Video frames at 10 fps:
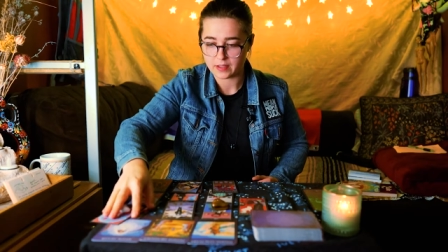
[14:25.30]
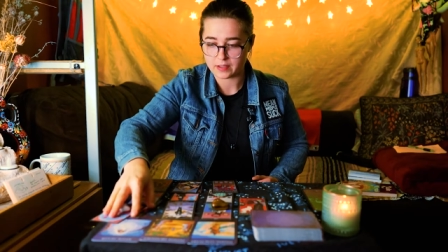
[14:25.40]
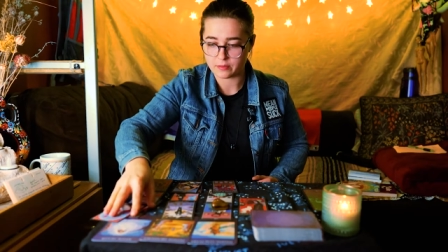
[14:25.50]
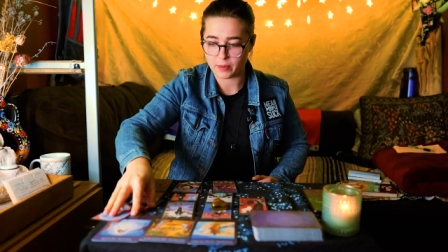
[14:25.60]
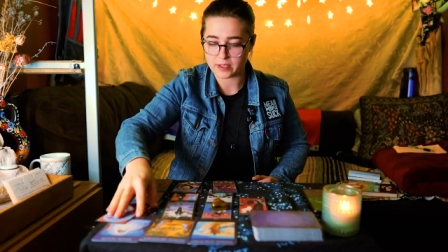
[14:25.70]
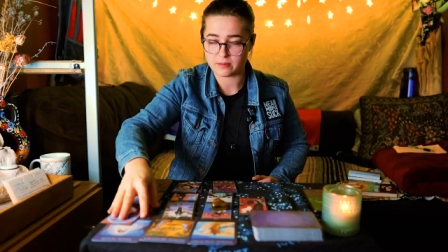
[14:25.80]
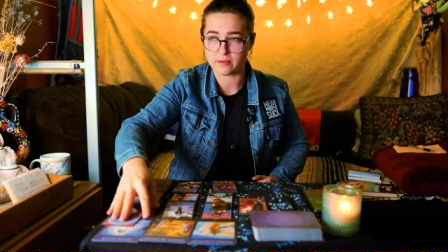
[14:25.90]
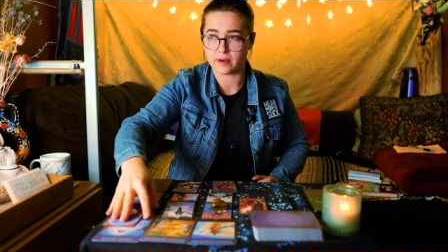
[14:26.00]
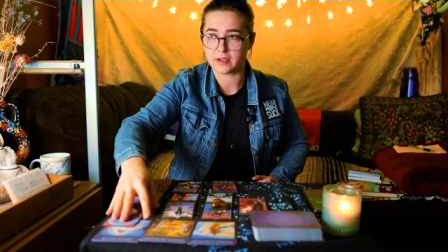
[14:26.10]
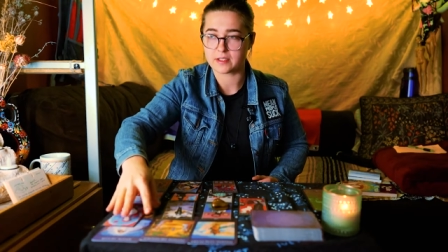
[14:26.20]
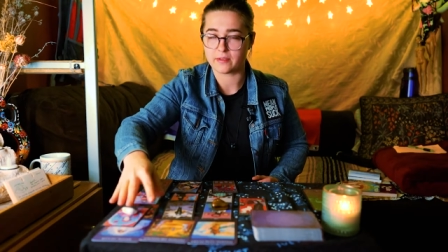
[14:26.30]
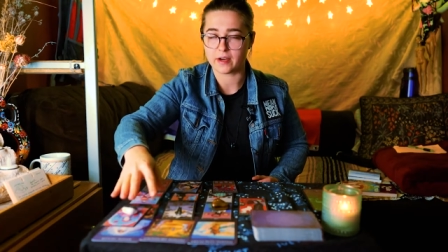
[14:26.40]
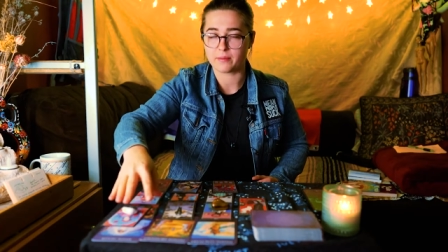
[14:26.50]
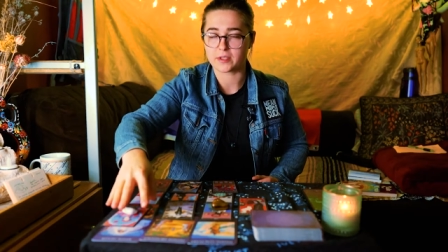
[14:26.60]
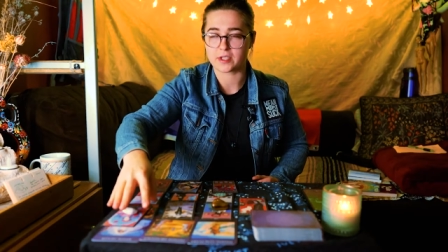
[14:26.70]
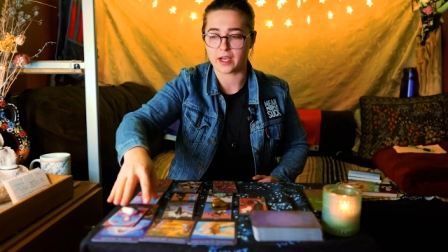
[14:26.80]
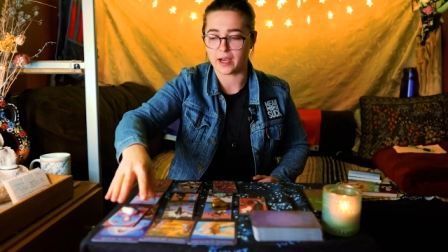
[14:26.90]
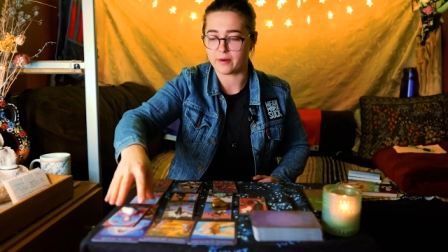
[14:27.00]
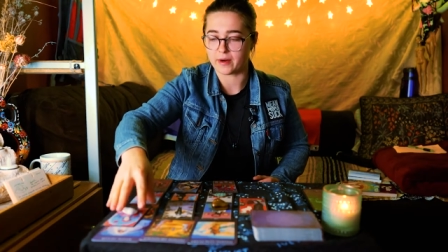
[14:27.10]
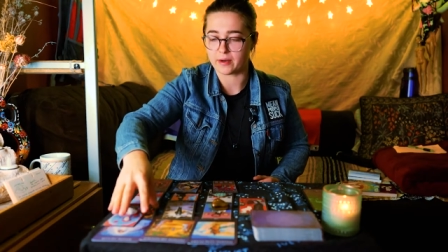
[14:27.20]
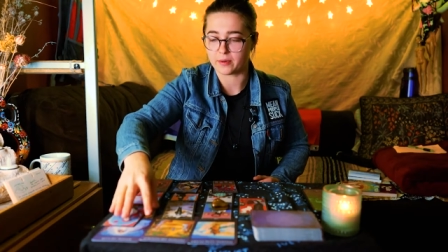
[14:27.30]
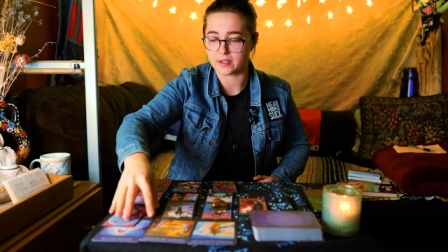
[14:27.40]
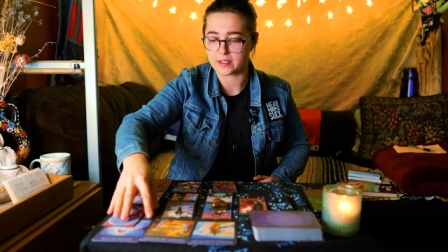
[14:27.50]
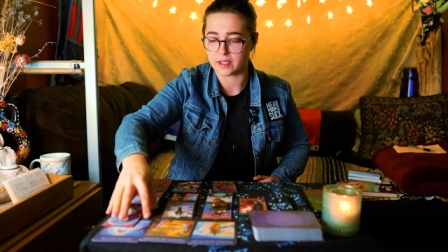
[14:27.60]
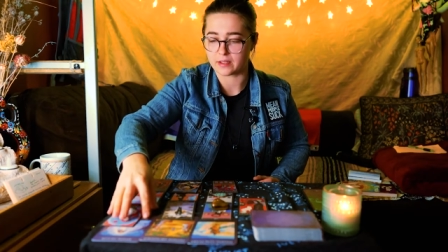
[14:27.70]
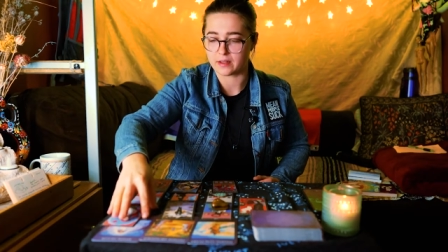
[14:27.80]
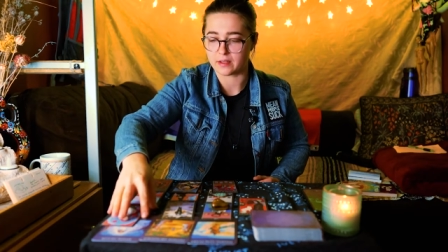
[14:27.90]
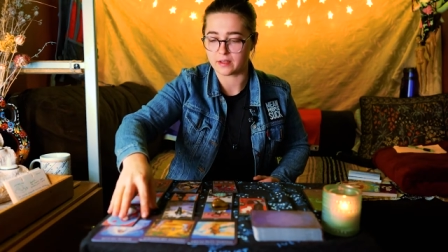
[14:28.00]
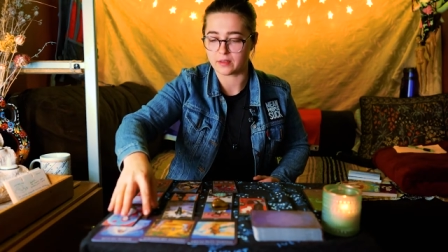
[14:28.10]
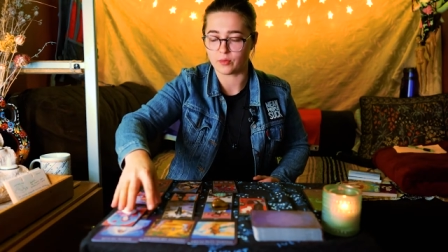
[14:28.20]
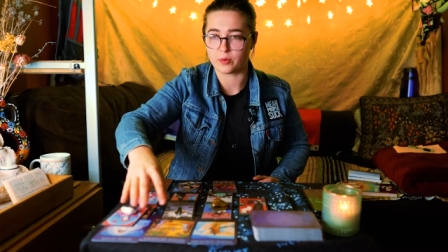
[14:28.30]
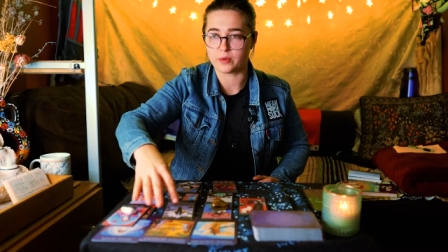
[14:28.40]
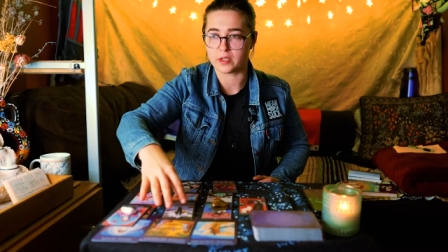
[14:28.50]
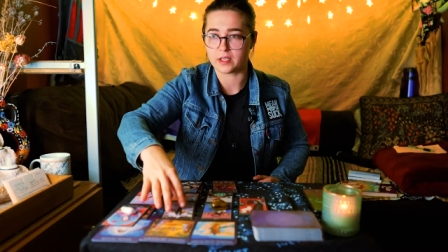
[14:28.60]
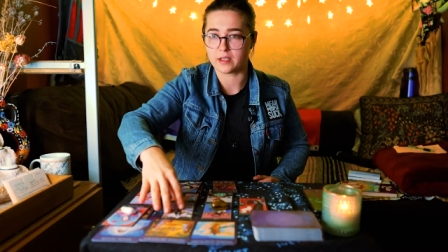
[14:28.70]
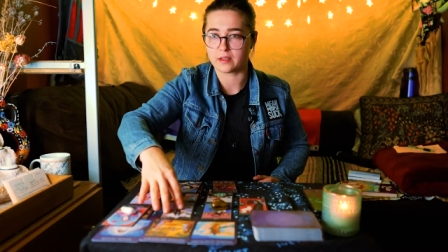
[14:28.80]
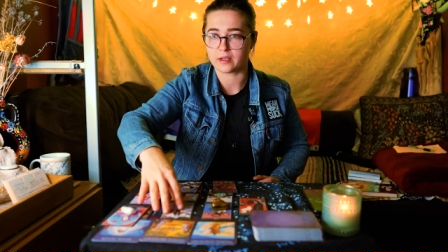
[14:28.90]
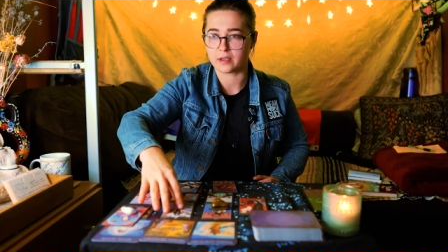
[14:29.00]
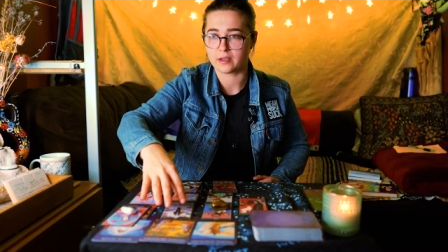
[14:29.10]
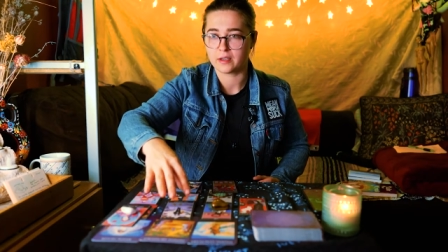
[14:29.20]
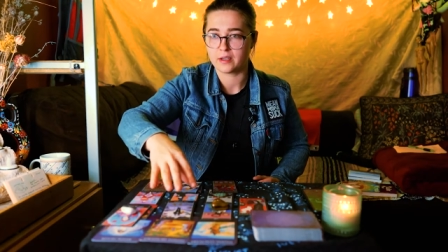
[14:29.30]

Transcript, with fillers: It reminds me, it's very much Chiron, where it's like the wounded healer.